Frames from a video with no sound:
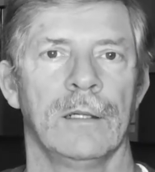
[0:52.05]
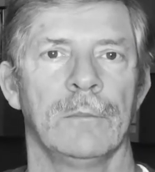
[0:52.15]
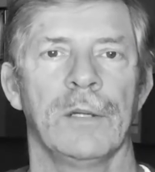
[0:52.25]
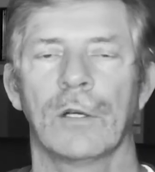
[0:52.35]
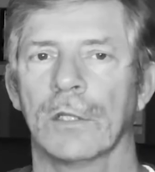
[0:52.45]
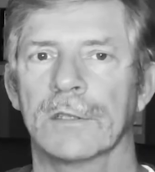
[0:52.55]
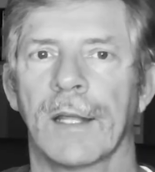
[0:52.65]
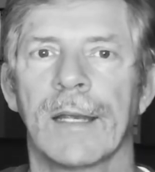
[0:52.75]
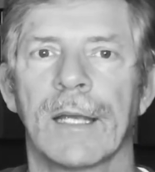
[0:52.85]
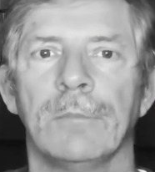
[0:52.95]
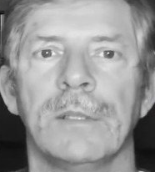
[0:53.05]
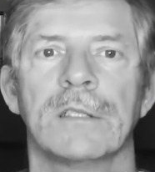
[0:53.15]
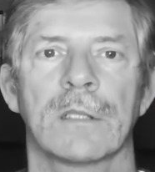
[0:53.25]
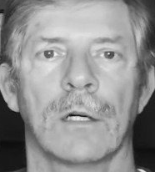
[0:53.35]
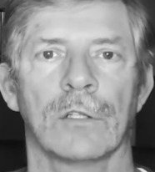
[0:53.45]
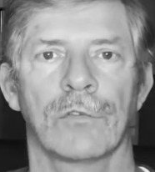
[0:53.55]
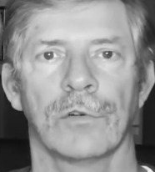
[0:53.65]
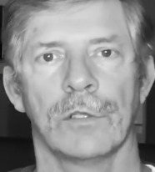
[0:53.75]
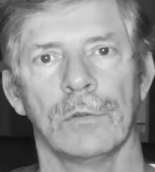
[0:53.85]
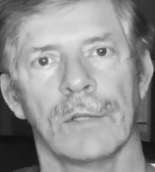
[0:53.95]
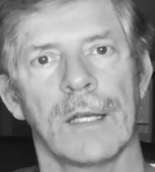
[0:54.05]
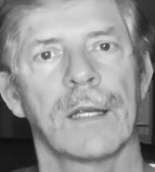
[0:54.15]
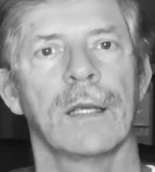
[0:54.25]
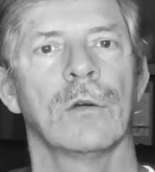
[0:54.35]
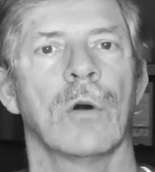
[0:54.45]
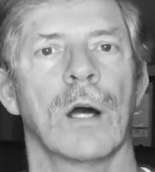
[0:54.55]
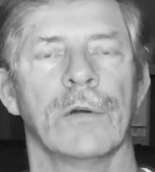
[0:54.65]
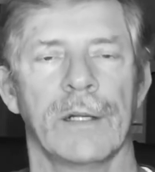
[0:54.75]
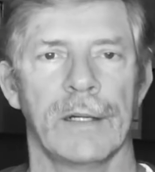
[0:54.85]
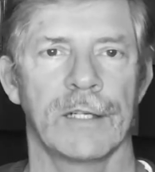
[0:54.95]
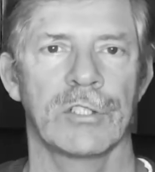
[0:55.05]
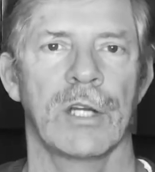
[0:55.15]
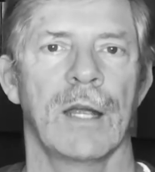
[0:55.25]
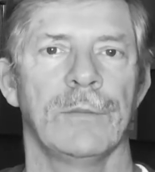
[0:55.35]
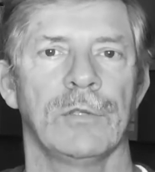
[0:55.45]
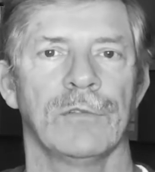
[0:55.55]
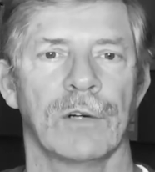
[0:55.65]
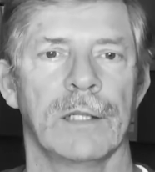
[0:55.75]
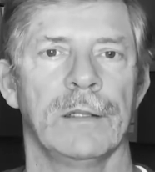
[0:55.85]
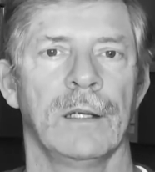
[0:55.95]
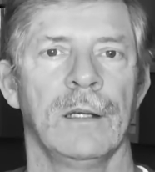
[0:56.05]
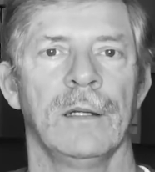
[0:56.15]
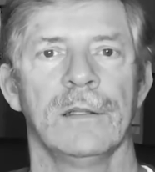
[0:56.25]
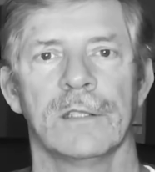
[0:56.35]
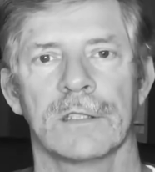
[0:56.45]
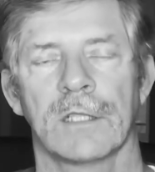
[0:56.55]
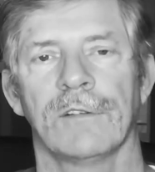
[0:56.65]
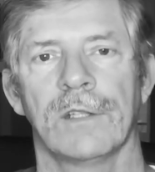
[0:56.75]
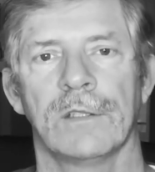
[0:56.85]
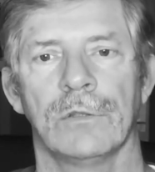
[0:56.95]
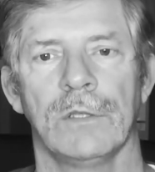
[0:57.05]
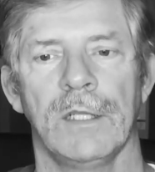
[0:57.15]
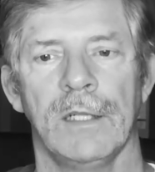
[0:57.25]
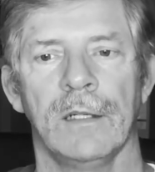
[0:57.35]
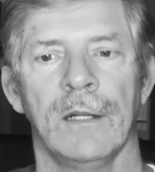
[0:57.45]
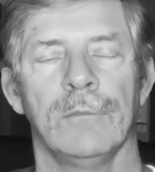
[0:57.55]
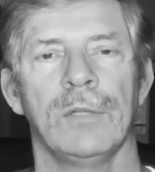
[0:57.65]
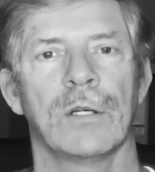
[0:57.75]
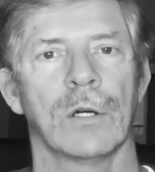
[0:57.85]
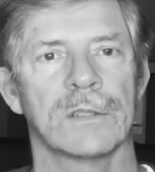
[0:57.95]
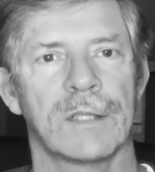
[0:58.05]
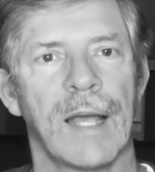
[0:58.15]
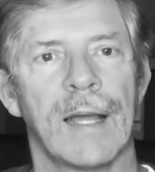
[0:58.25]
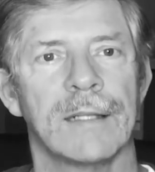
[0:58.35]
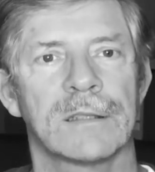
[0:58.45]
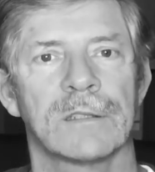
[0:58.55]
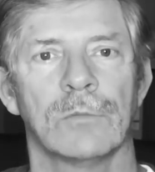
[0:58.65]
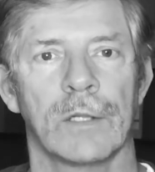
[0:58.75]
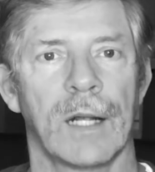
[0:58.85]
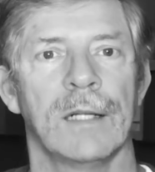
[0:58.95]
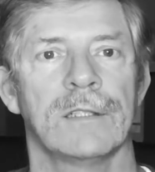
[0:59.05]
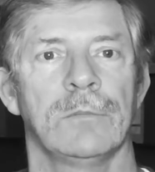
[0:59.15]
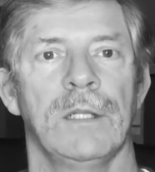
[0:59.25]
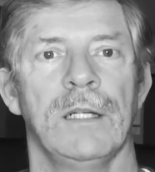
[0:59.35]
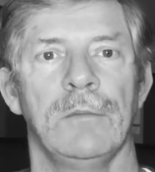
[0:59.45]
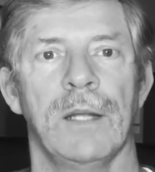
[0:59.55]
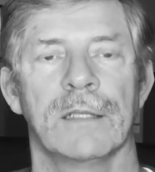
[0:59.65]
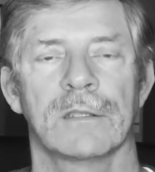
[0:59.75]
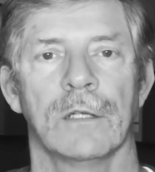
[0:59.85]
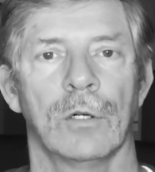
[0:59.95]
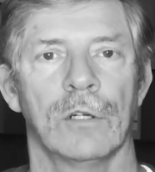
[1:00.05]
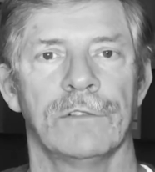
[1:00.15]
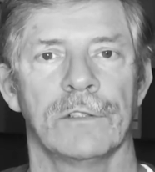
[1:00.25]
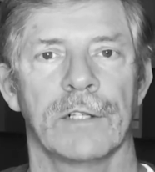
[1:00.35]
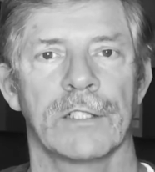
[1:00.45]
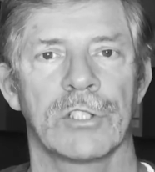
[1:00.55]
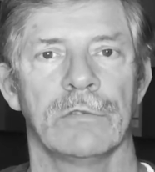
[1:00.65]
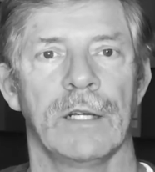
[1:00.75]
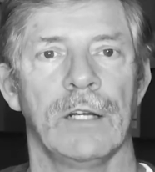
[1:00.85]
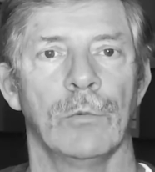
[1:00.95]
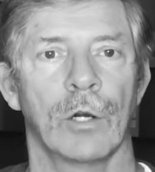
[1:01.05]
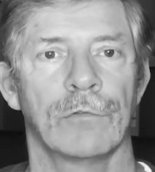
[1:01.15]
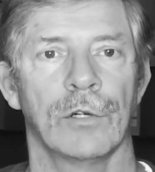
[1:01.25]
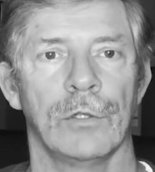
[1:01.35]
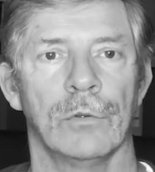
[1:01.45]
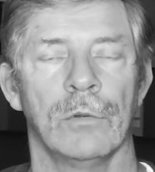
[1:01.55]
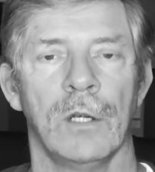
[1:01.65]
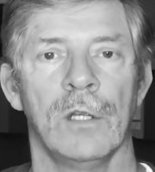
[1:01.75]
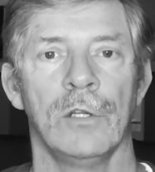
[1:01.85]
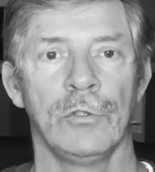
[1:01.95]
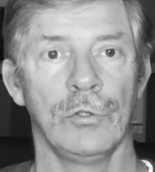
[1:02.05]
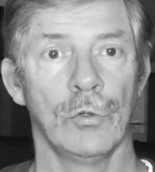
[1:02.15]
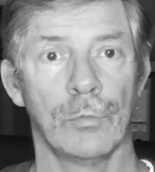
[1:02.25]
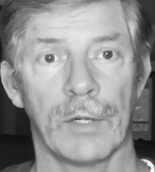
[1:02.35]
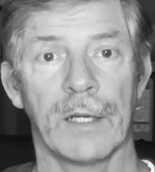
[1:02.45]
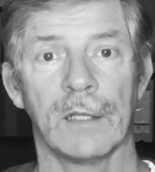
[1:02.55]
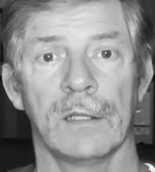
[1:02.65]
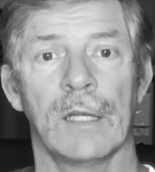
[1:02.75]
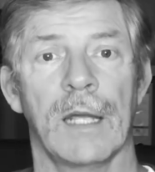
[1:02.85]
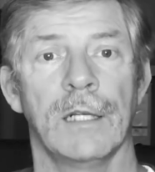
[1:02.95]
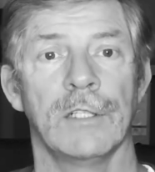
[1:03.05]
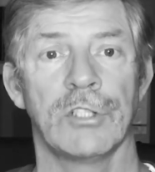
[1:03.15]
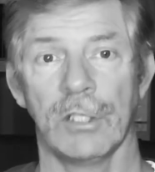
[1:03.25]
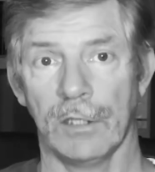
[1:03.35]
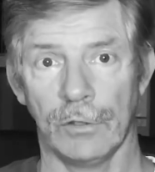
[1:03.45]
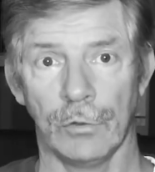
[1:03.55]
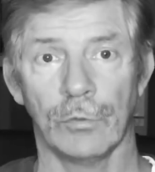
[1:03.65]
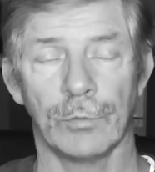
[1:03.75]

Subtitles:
because they can be scouts for you. They can go out and actually help you find the stuff that you need, because that's what ultimately makes the law of attraction really work for you. You bringing the energy, you